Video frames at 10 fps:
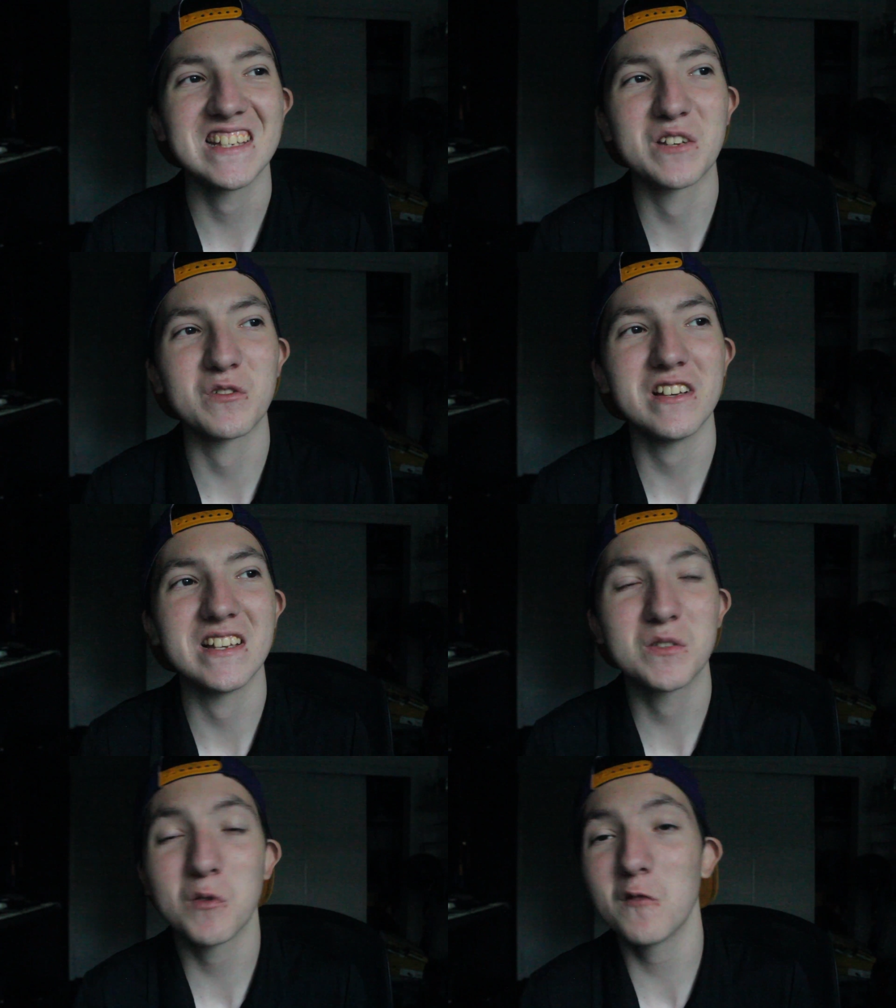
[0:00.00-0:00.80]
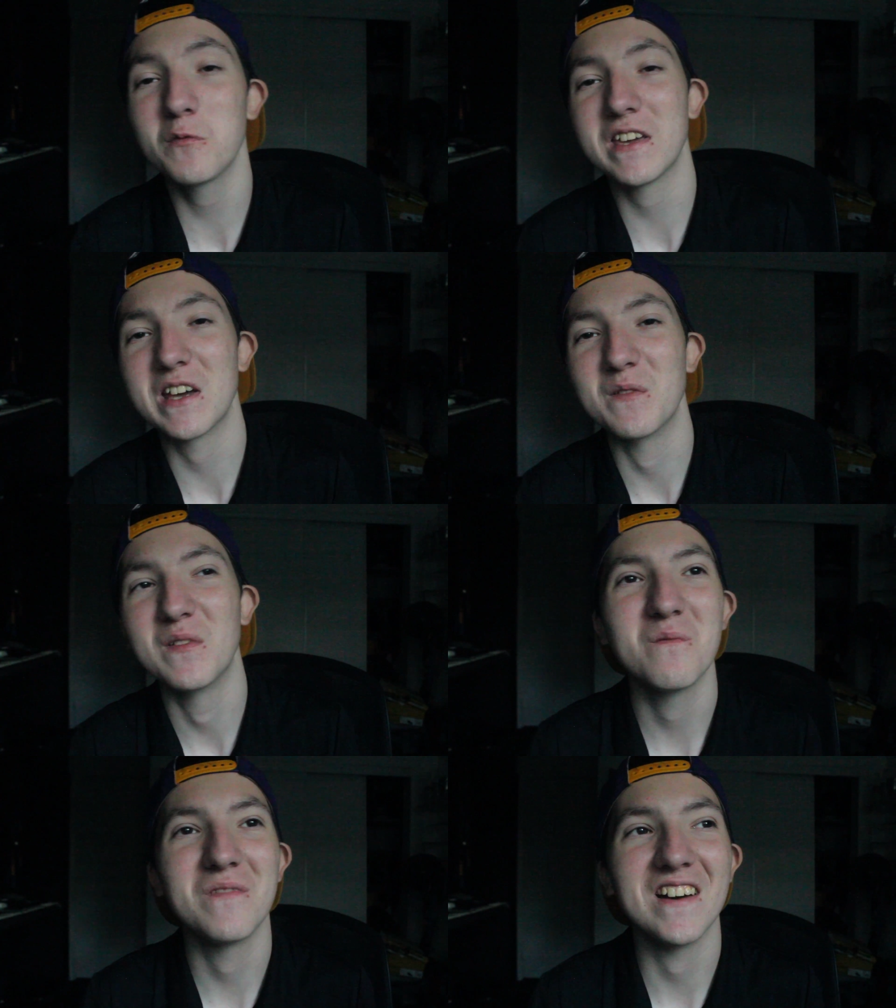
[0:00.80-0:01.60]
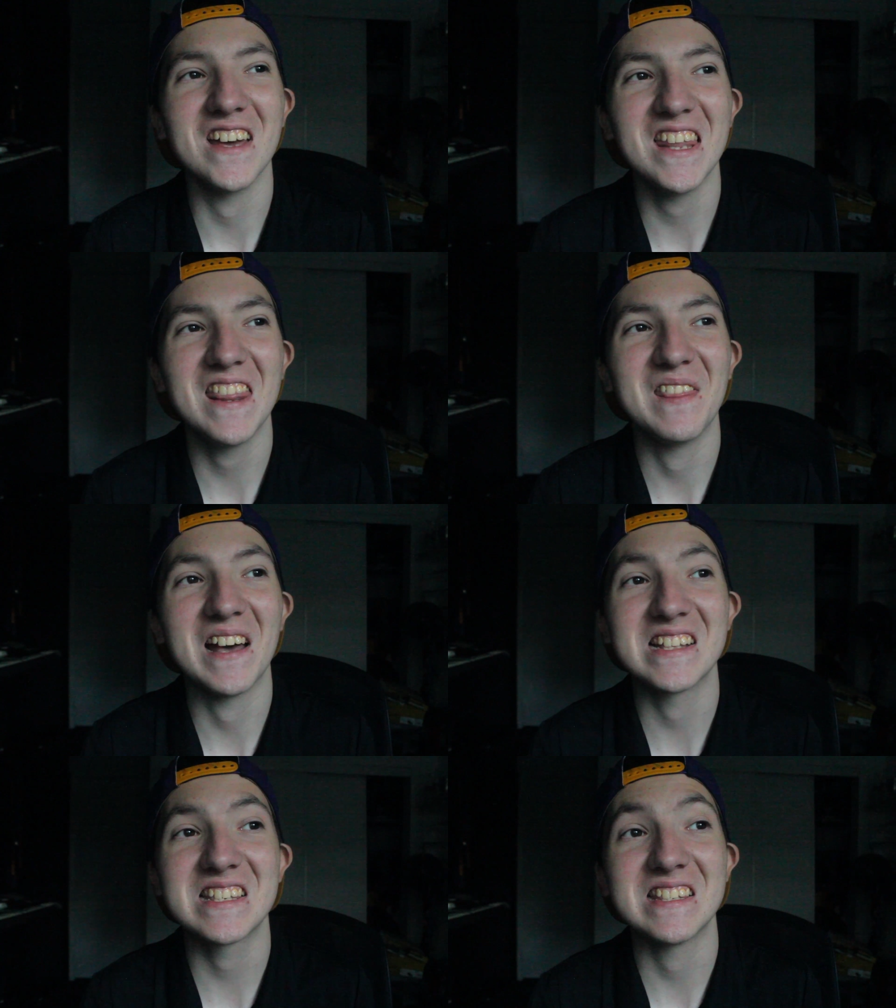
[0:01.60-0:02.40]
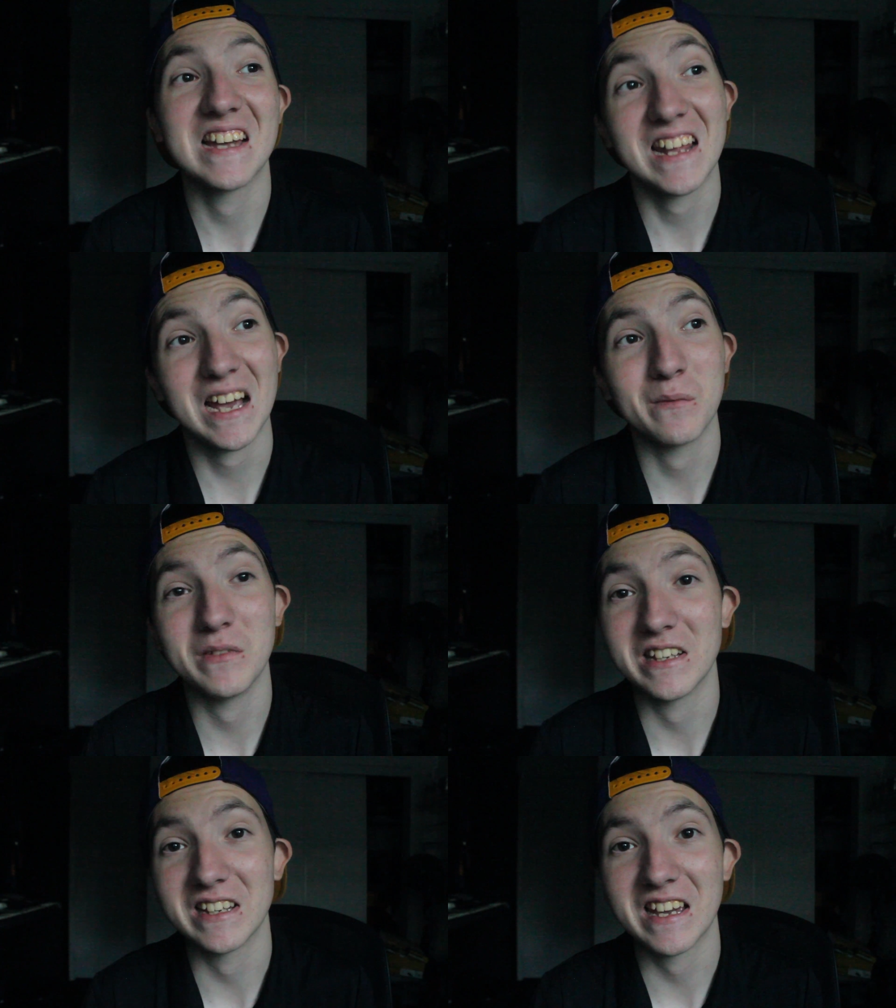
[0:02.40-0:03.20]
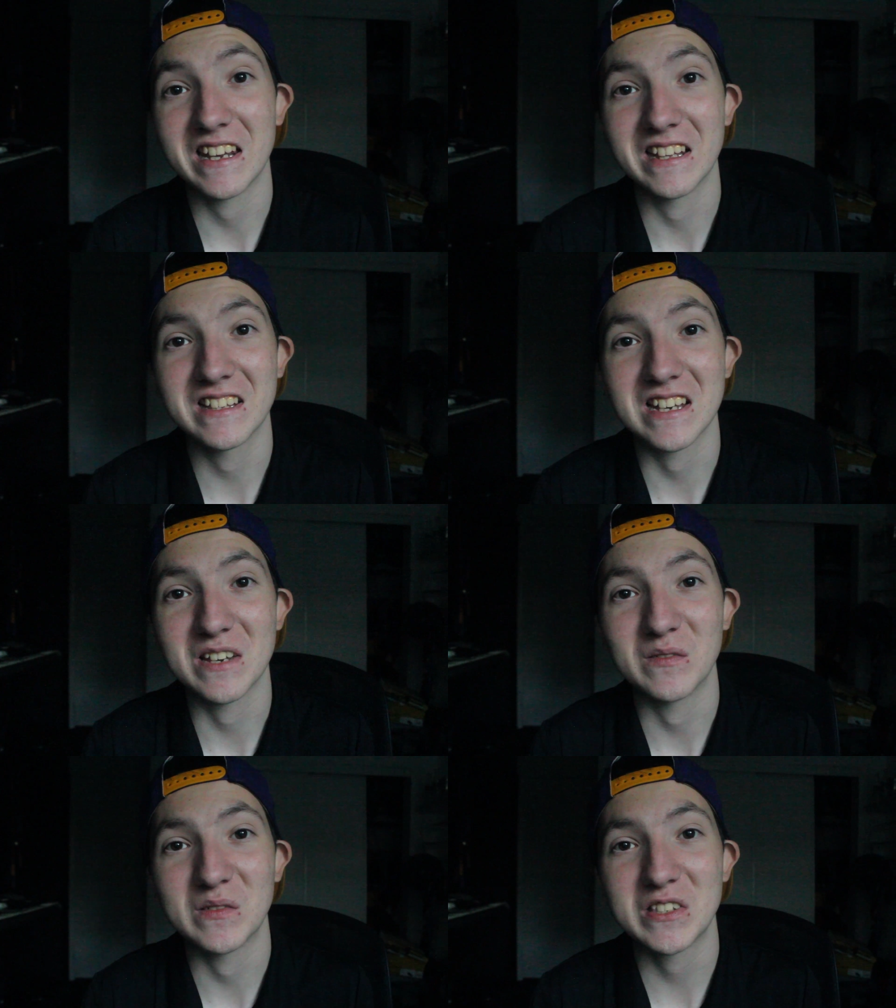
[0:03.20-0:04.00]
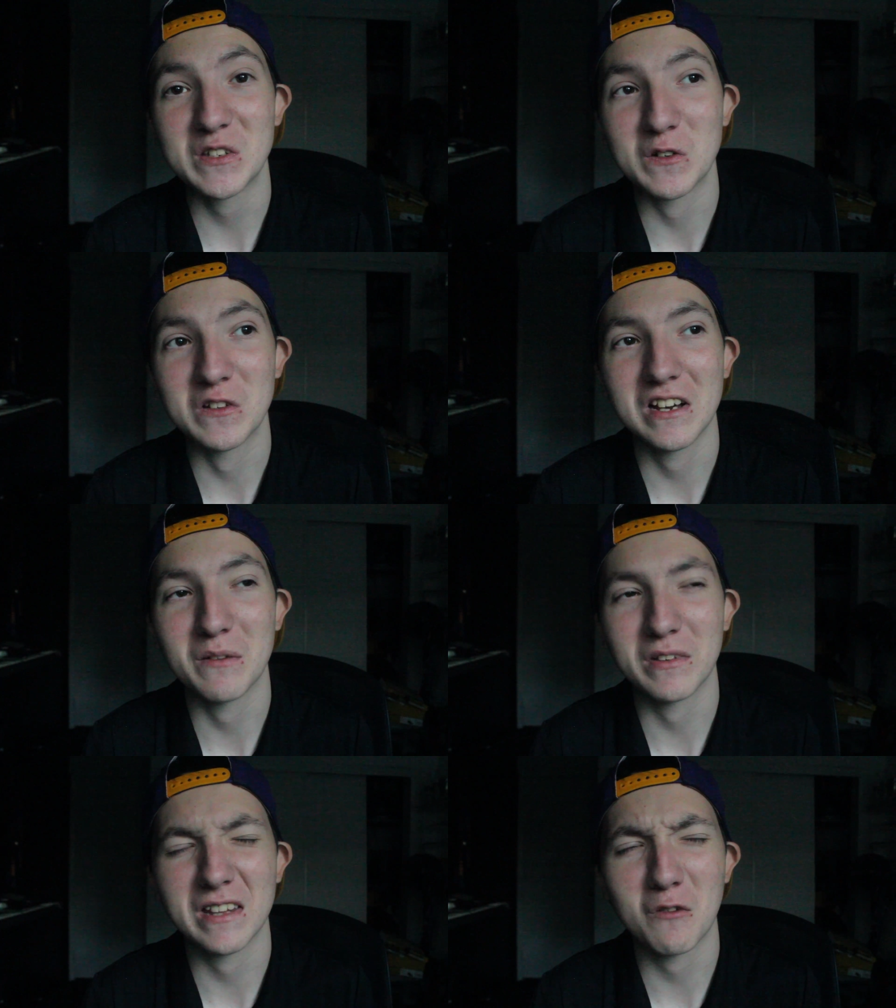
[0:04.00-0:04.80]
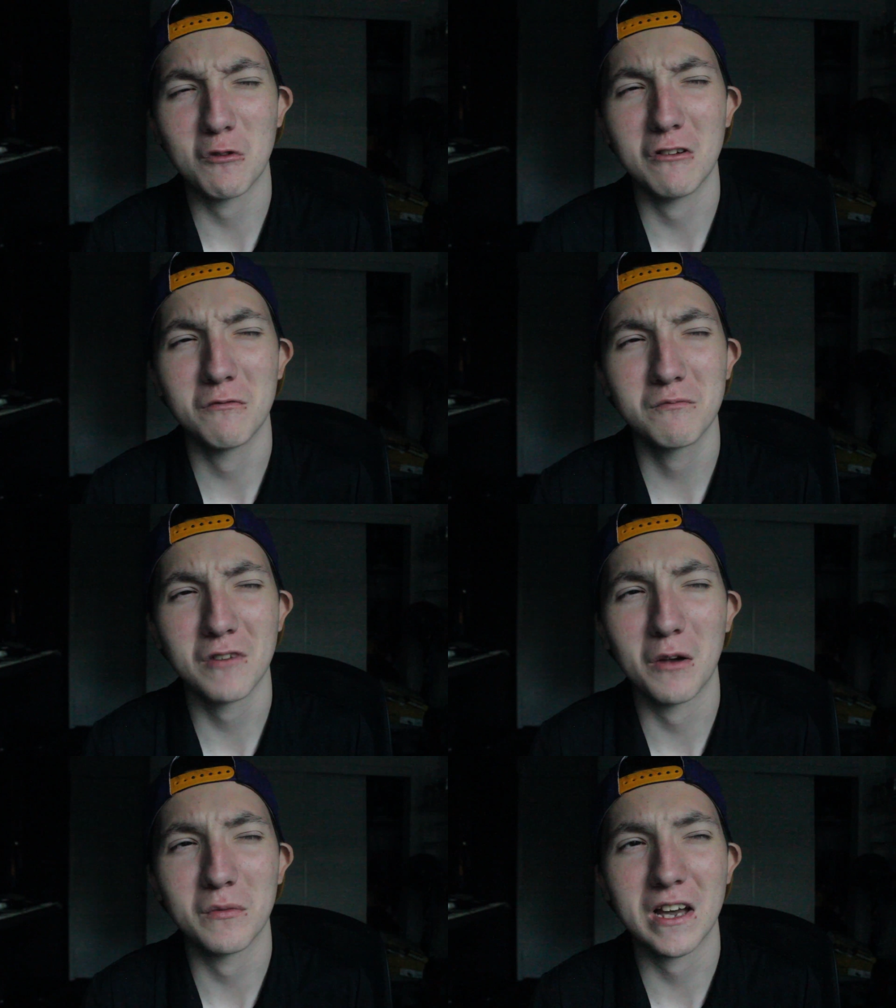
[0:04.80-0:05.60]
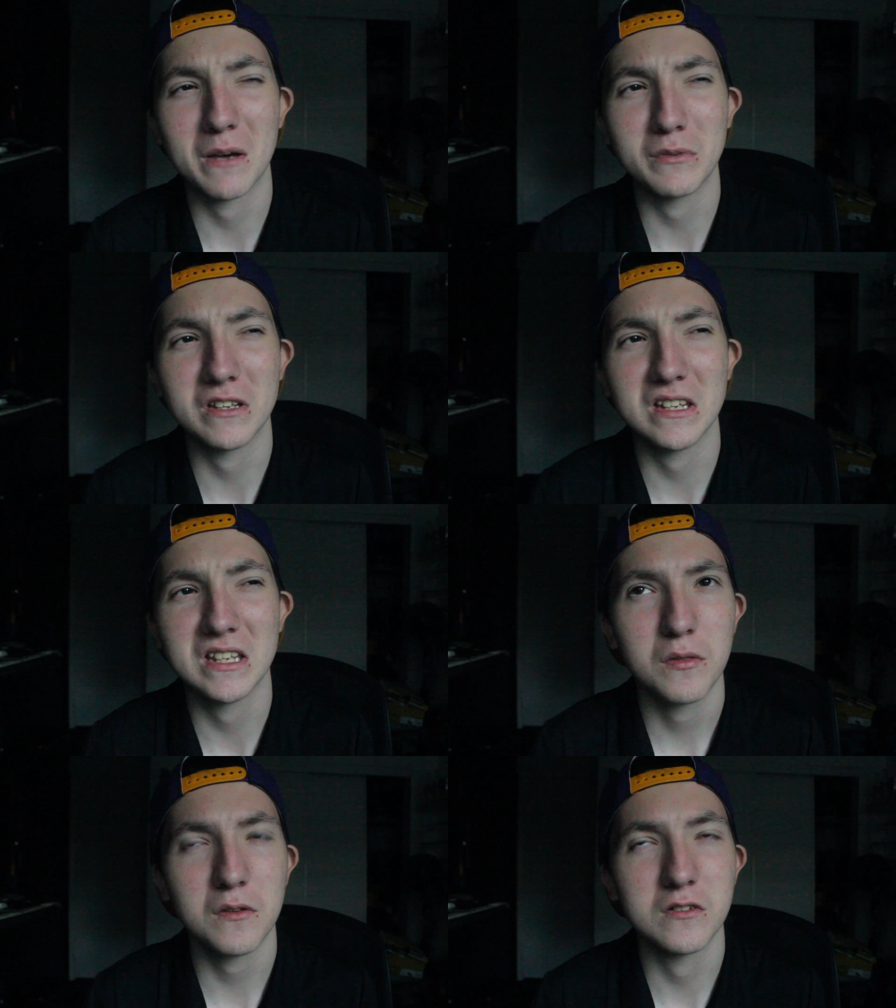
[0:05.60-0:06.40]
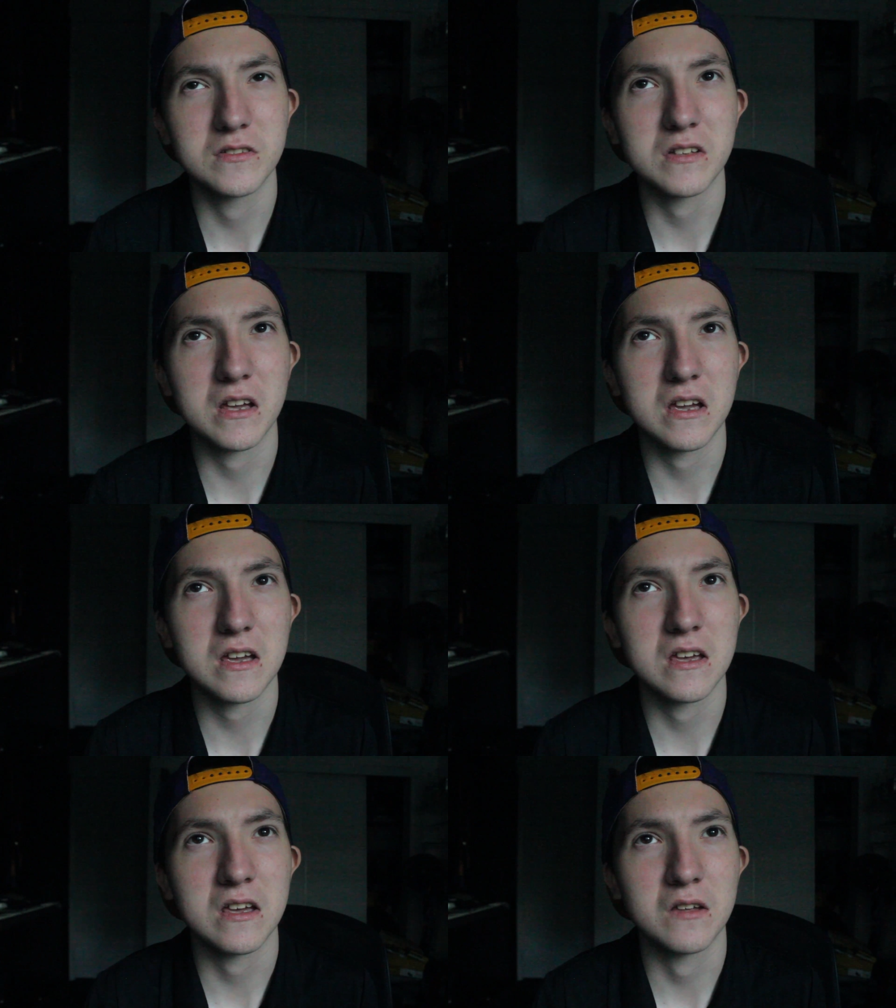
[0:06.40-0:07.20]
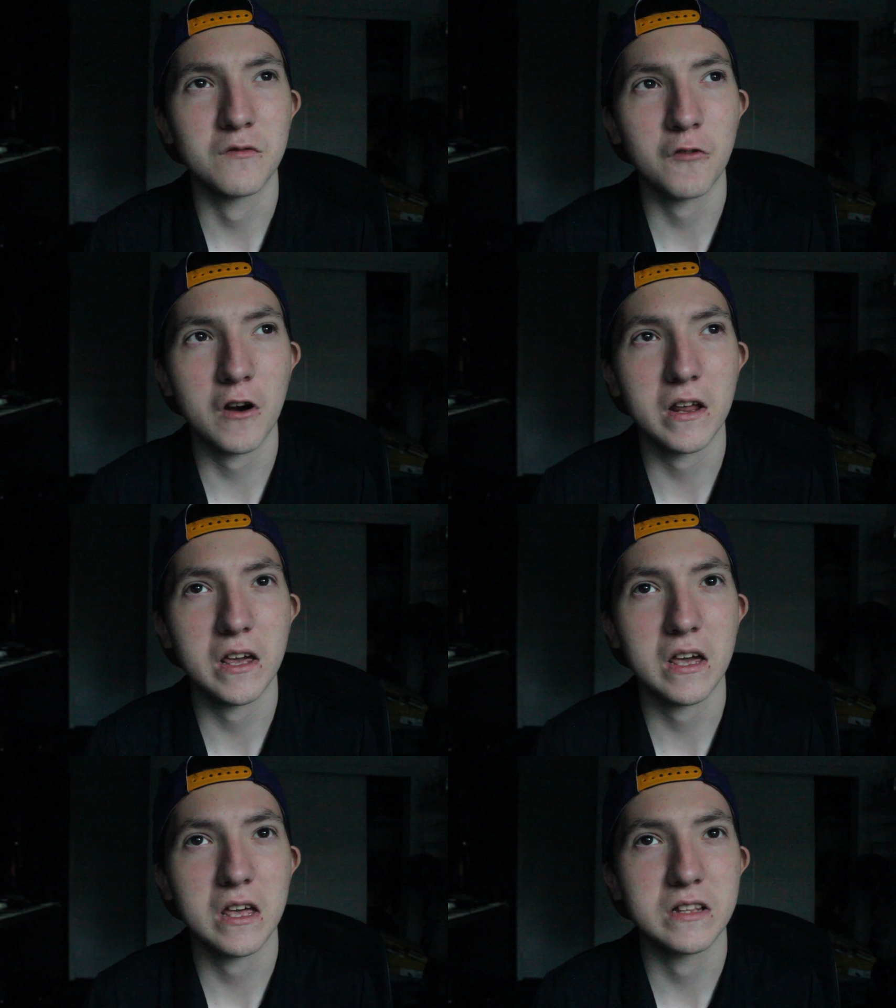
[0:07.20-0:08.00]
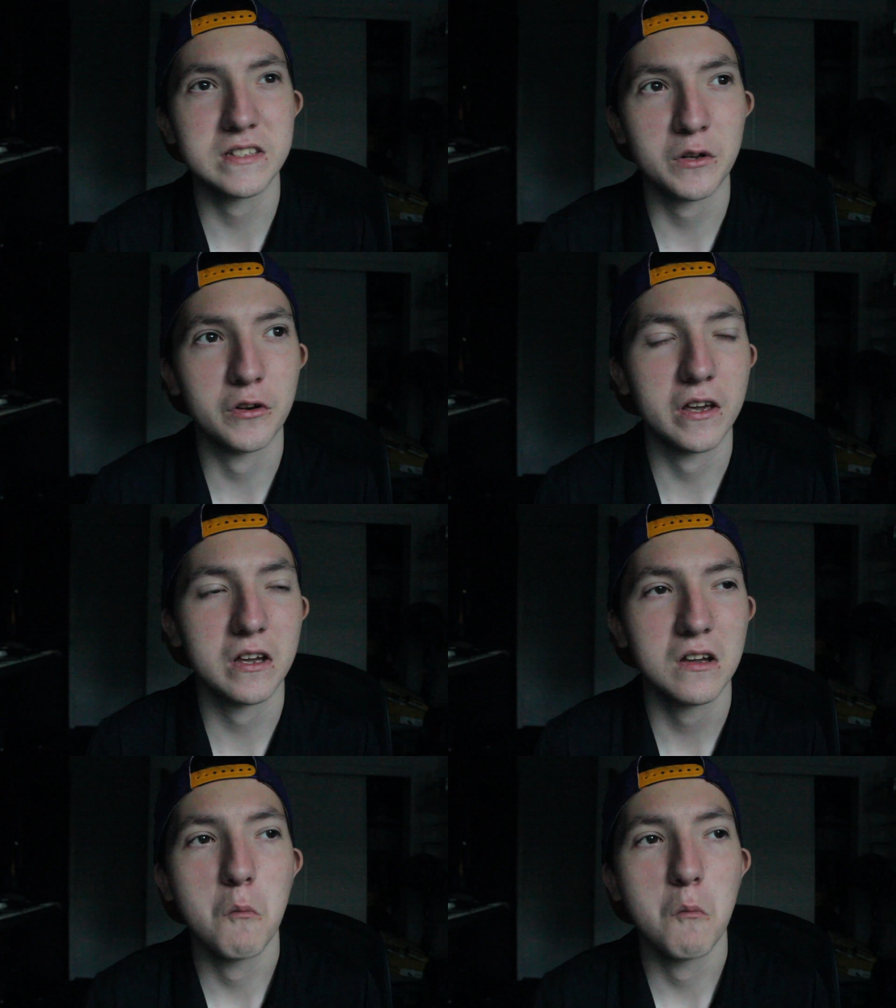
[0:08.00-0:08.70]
schedule is 12 p.m but that's not happening anytime soon. I mean, that will probably happen Thursday and Friday and Saturday.